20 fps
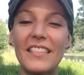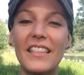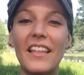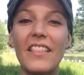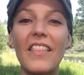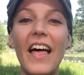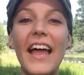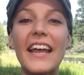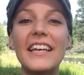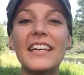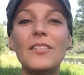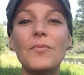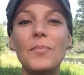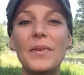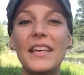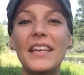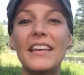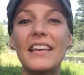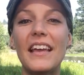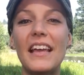The light in
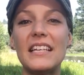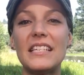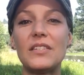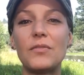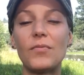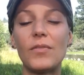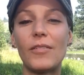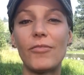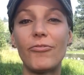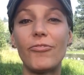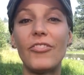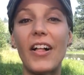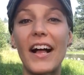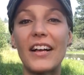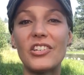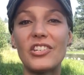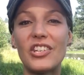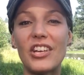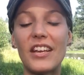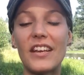me is a
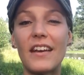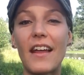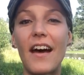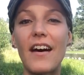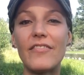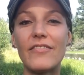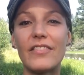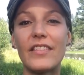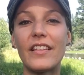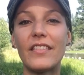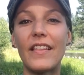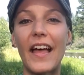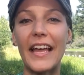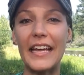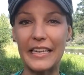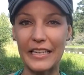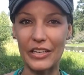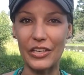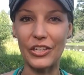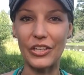reflection of the
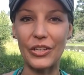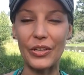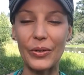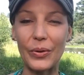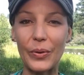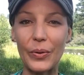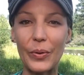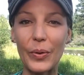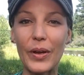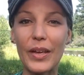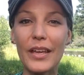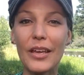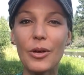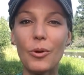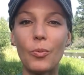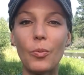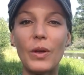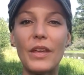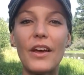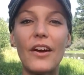light in you.
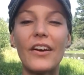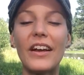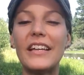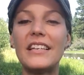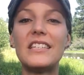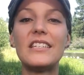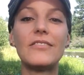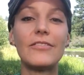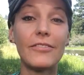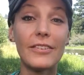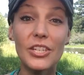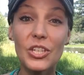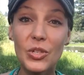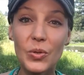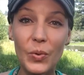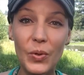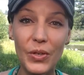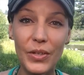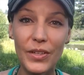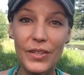We are
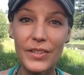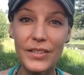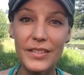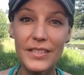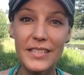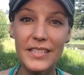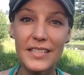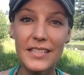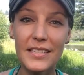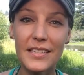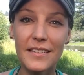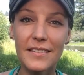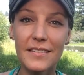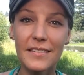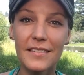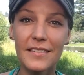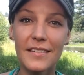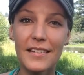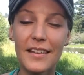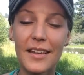individuals,
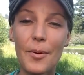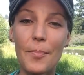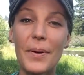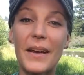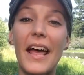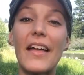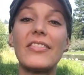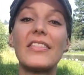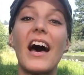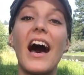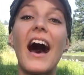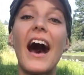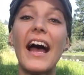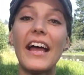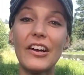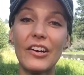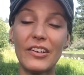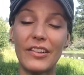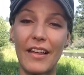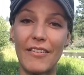but at the
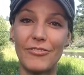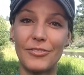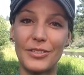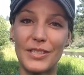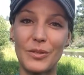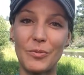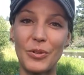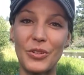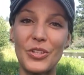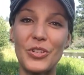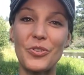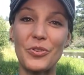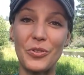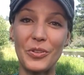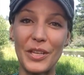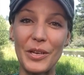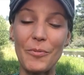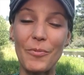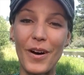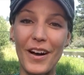higher levels, we're
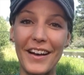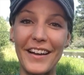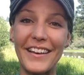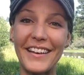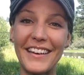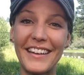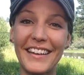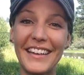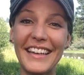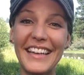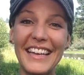truly one.